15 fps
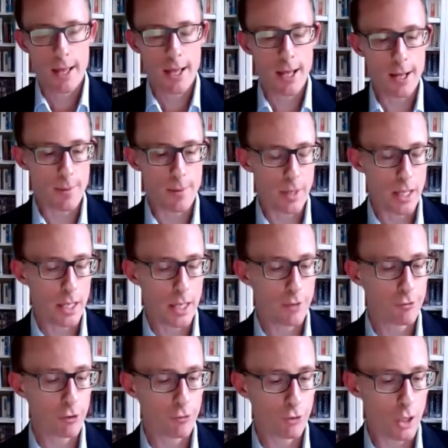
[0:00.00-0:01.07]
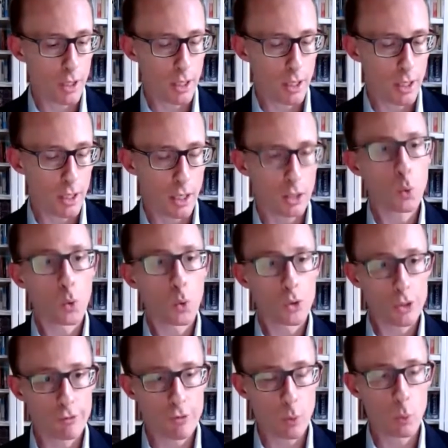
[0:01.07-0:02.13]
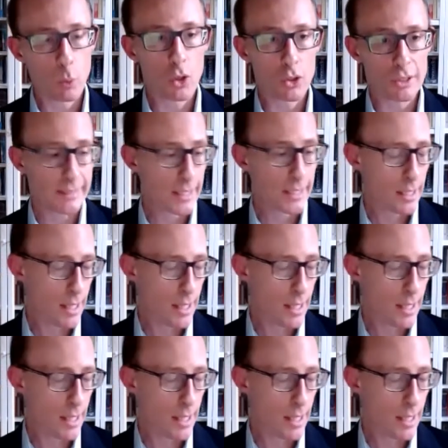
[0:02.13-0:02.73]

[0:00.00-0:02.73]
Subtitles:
If you've got a quarter of the world